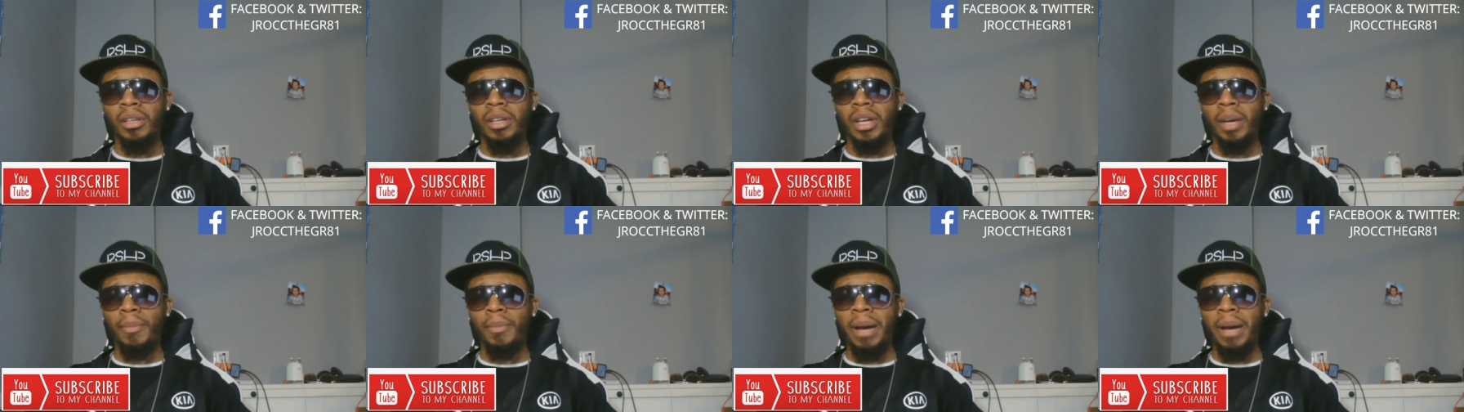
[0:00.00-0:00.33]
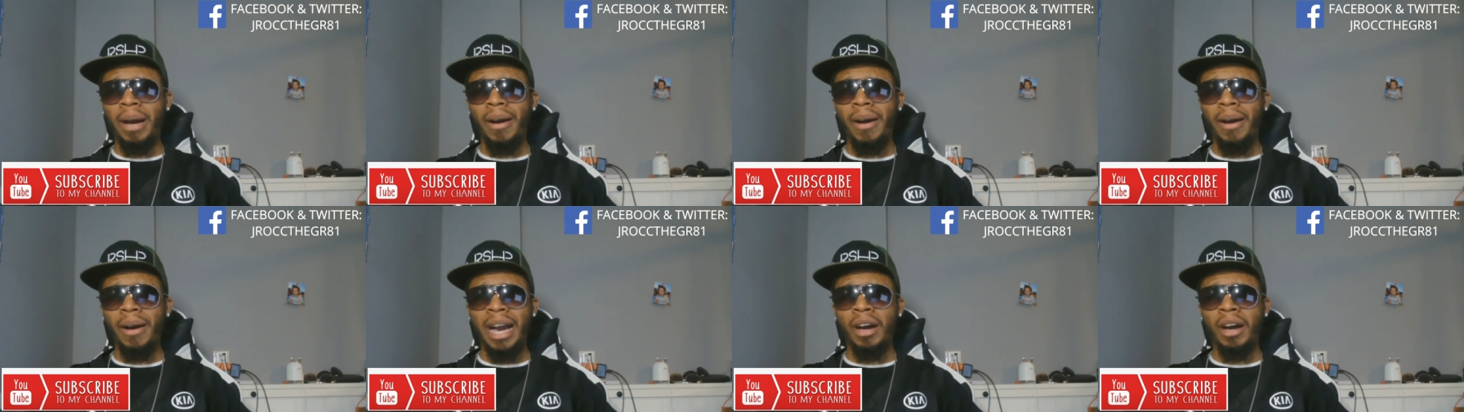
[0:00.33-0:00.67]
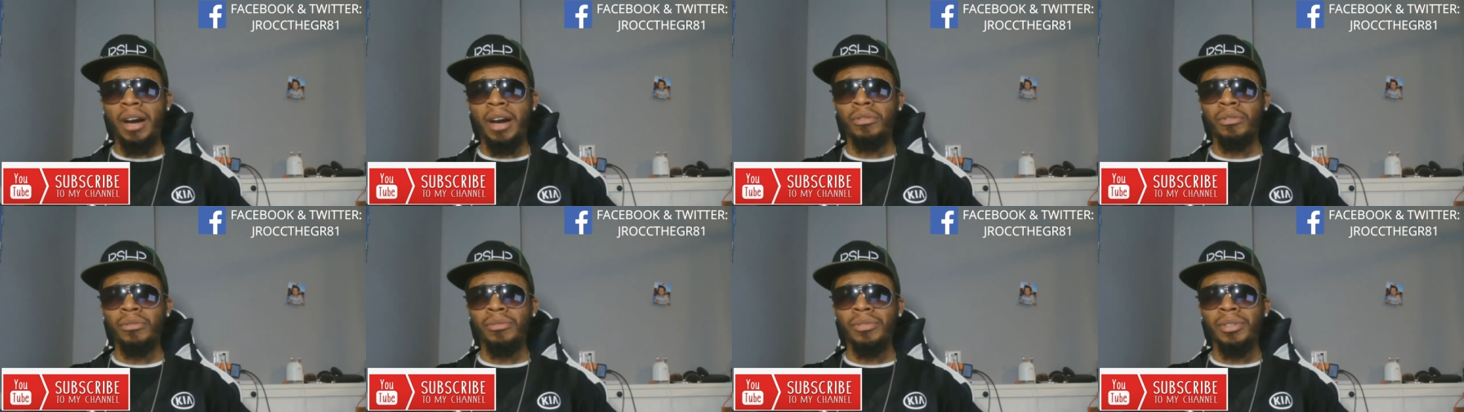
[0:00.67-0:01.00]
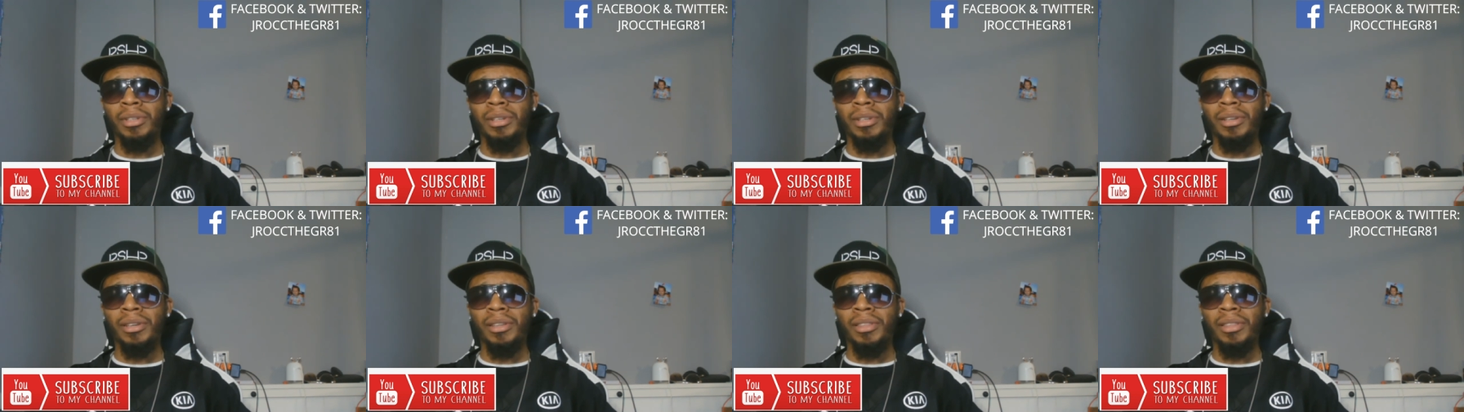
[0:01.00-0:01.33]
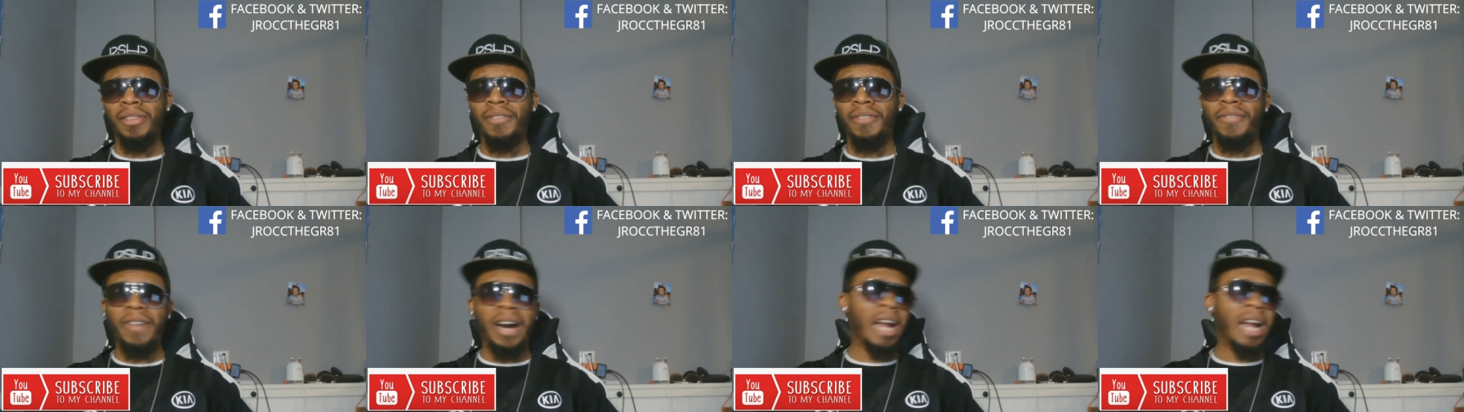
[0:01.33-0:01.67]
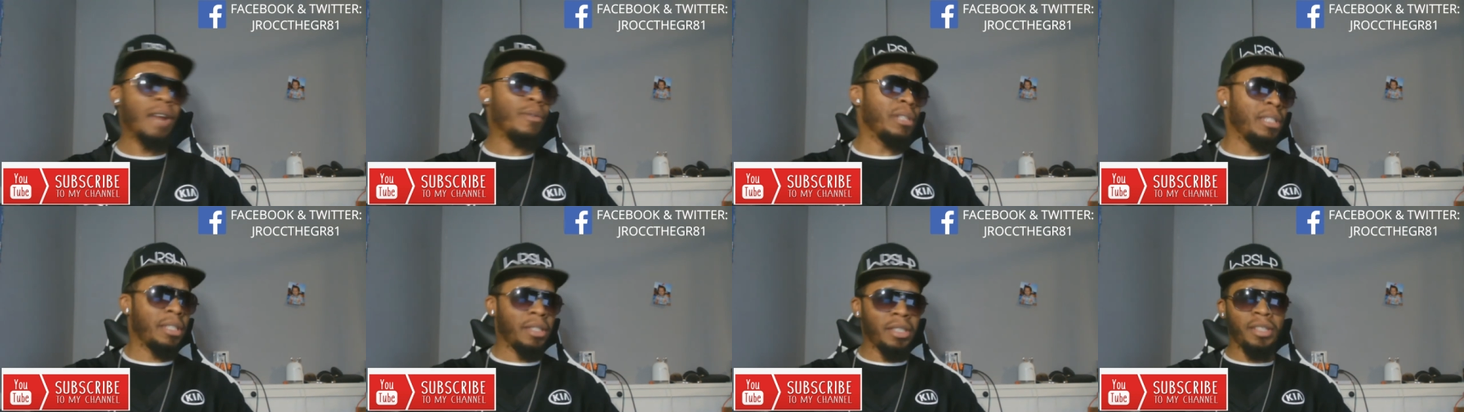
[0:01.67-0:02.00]
about how the
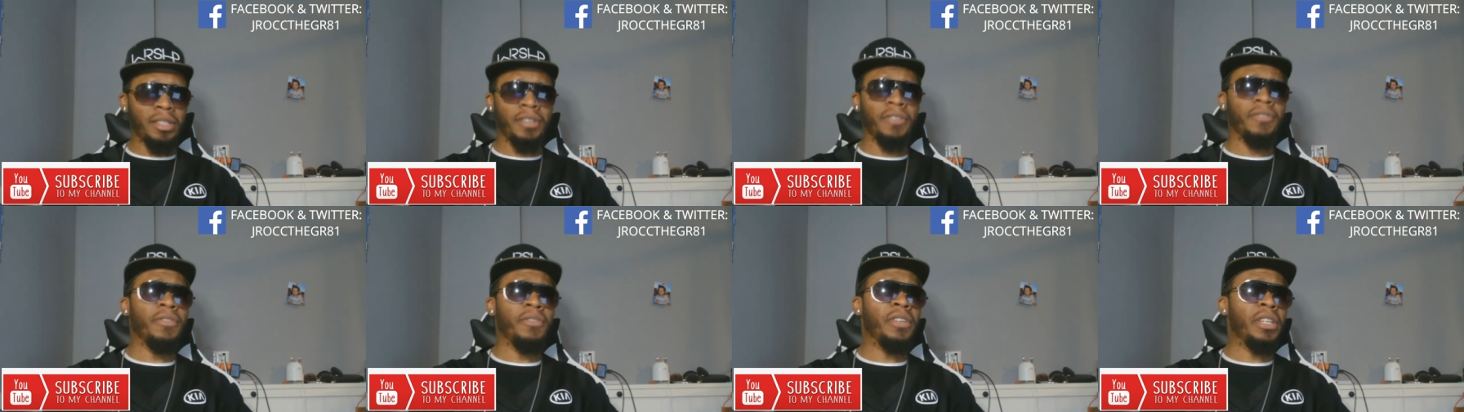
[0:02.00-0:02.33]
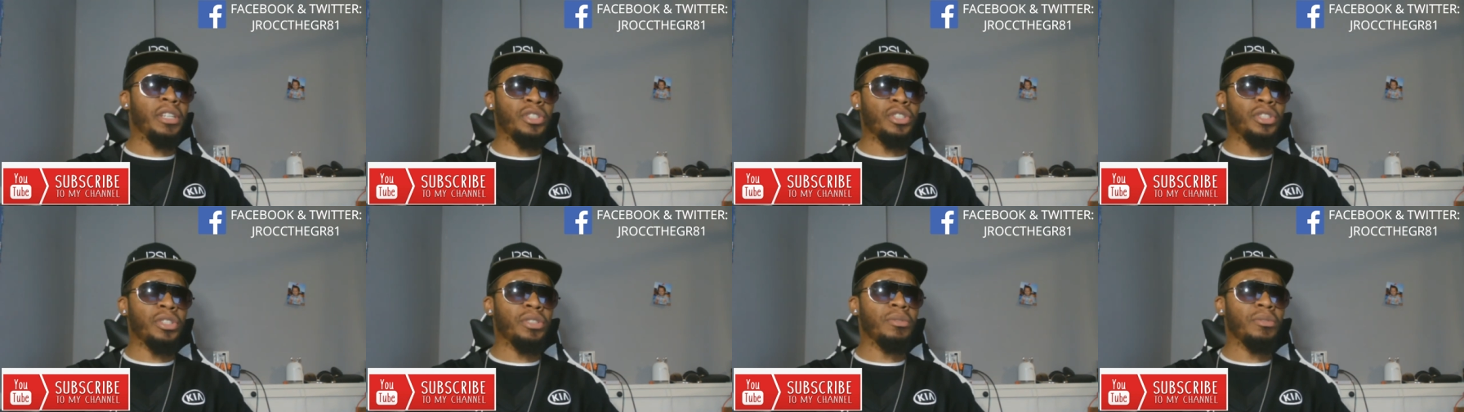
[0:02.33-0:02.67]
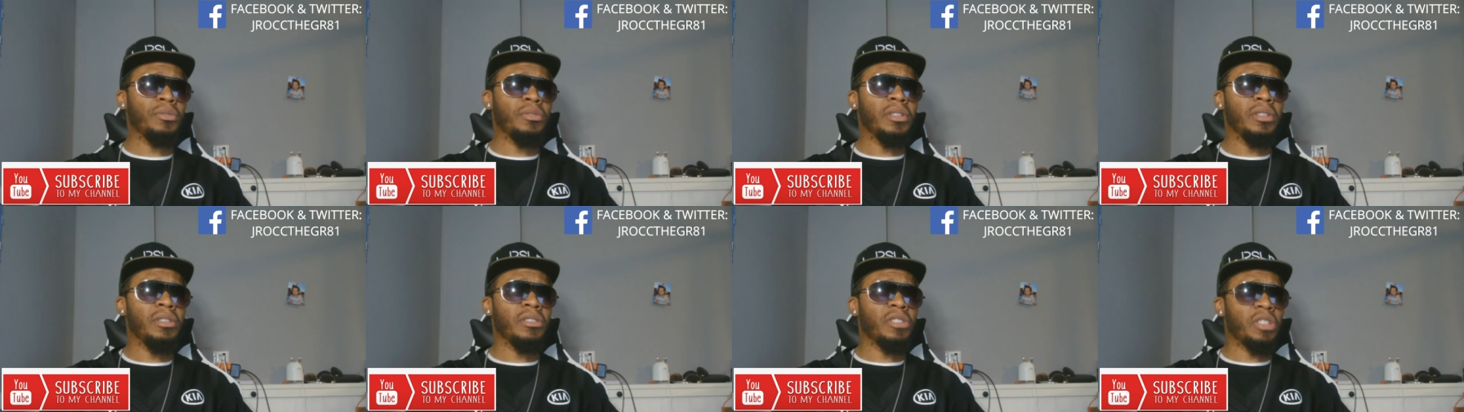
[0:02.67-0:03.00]
virus and the division